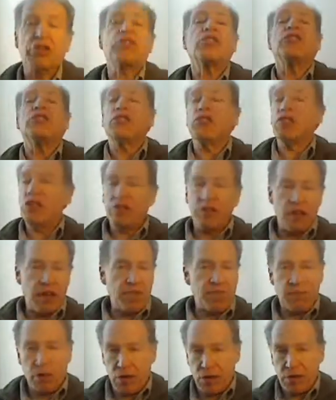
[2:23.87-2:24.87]
you can learn a
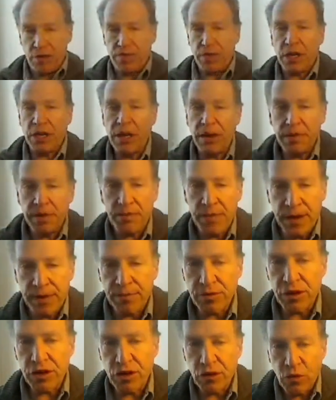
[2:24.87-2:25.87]
lot more, become a member,